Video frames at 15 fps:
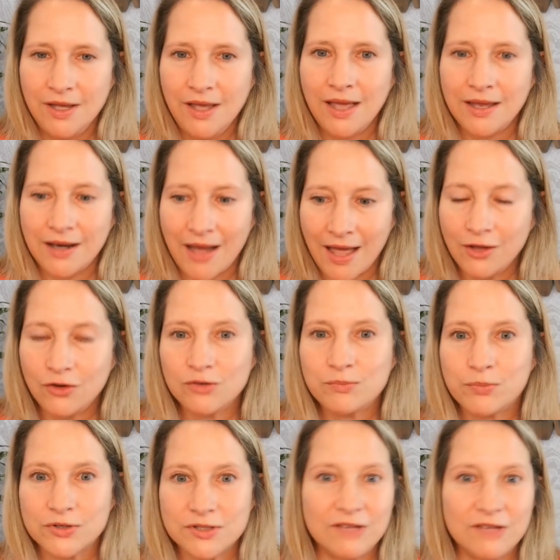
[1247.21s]
And I could
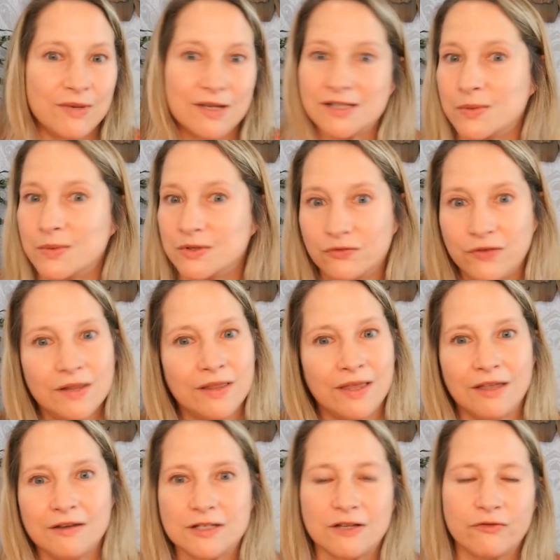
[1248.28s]
perceive because I was feeling
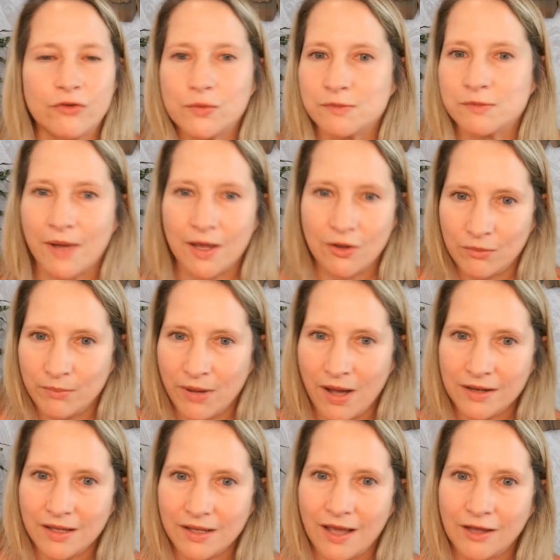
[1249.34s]
it as if it was my own
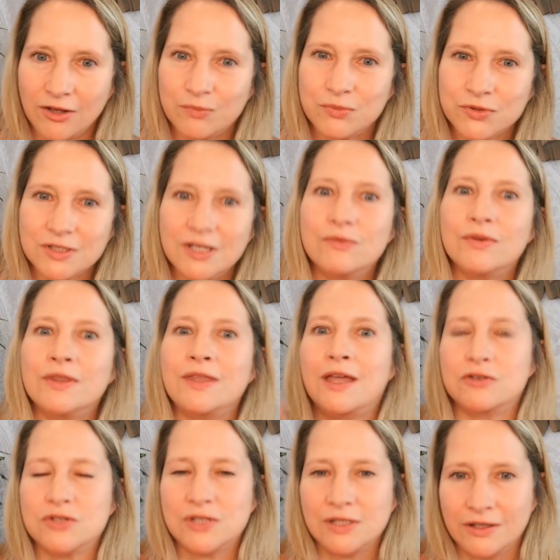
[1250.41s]
body. I could perceive when the
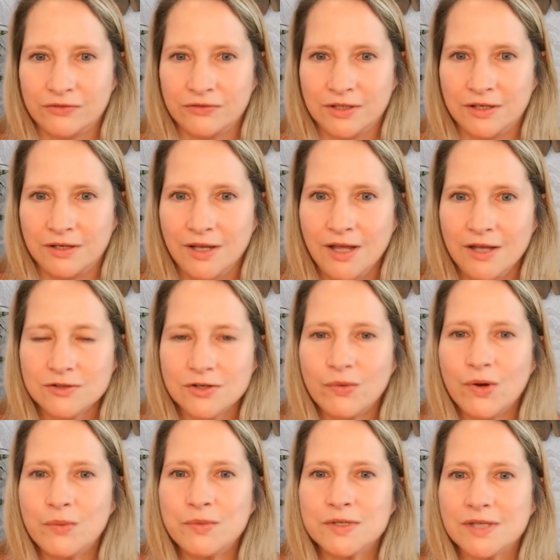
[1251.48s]
energy lifted. So
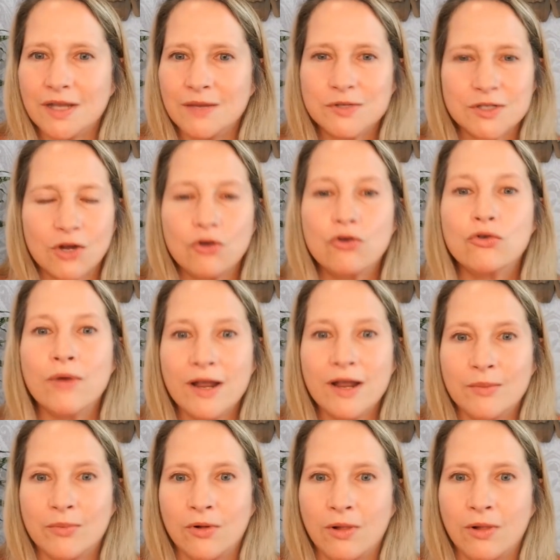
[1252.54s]
it was
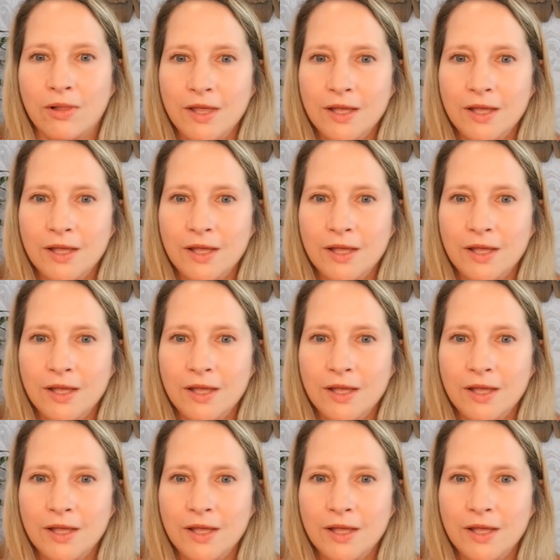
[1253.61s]
incredible